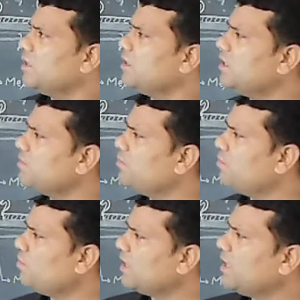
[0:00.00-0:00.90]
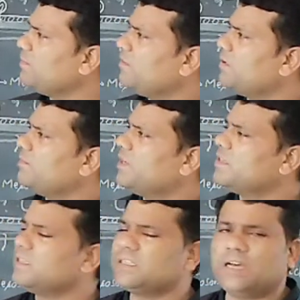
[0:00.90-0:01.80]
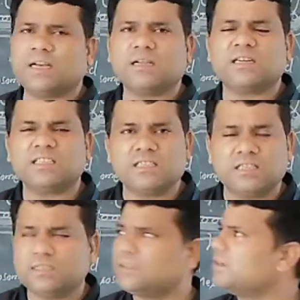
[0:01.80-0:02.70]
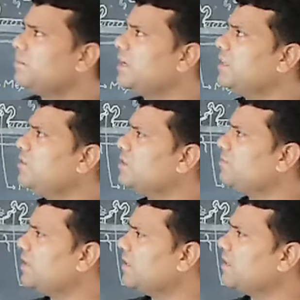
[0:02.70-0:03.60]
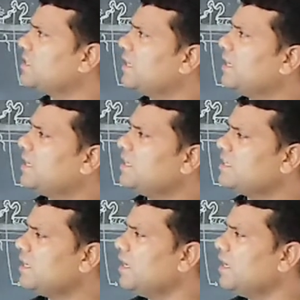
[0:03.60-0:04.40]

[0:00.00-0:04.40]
These four type of a basis are considered by this Whittaker scientist,